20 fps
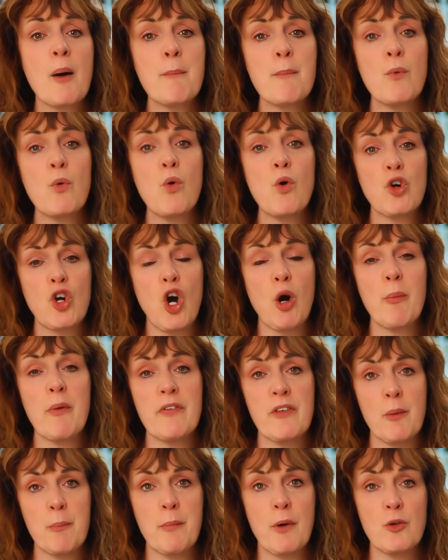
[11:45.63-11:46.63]
are more common
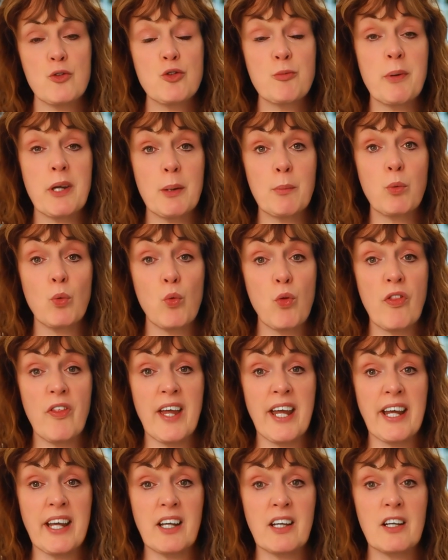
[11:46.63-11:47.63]
than most people
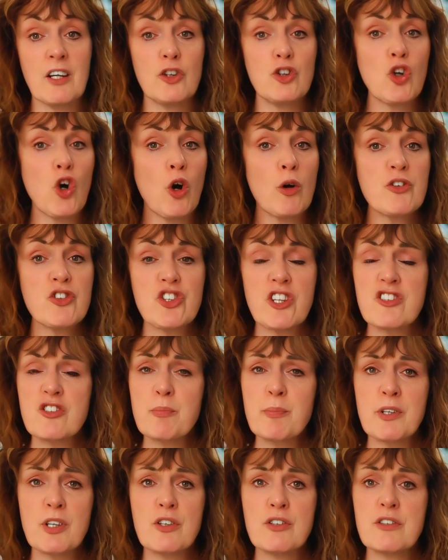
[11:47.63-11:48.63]
think, not just
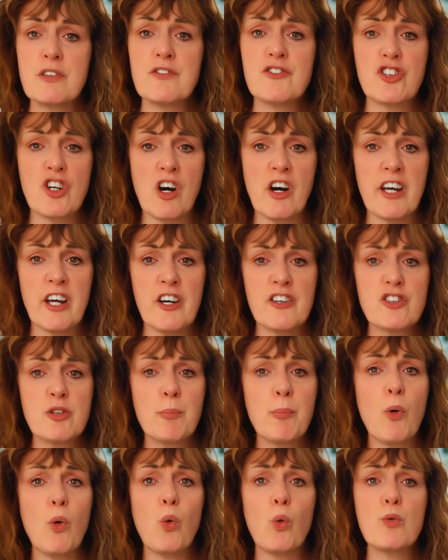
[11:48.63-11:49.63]
because of diet,
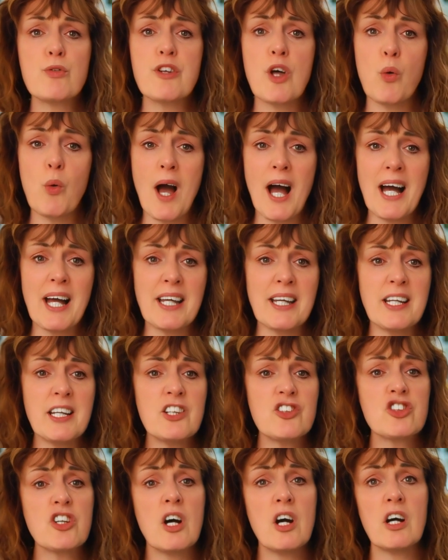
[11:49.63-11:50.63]
but also
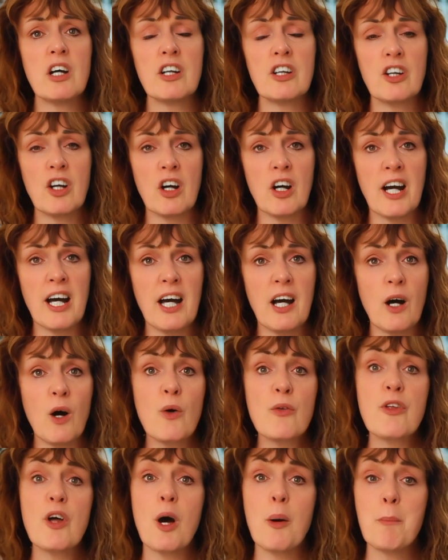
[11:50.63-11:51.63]
age, gut
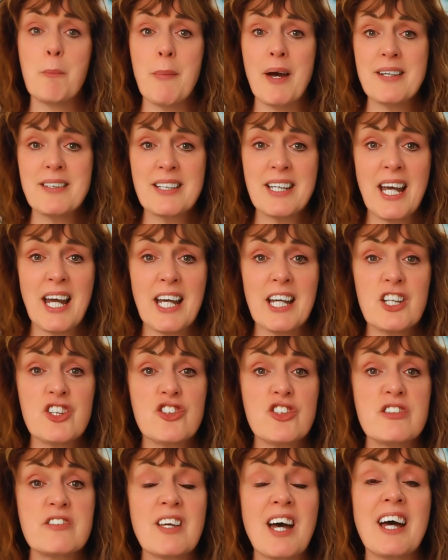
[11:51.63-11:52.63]
health,
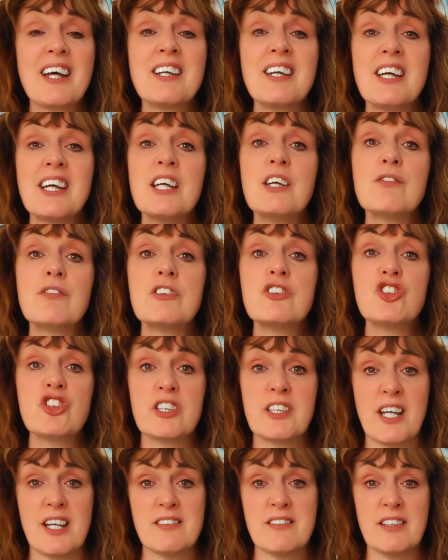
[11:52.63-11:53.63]
medications, and even
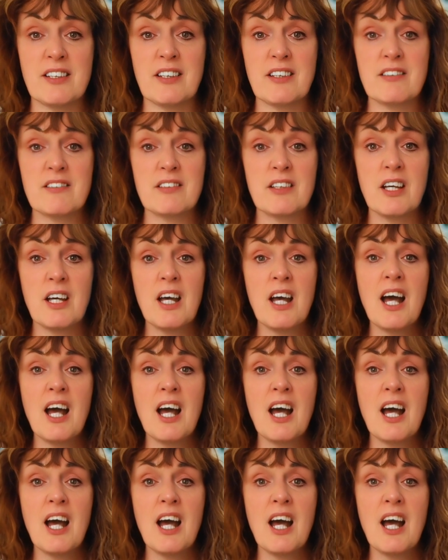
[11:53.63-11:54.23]
genetics.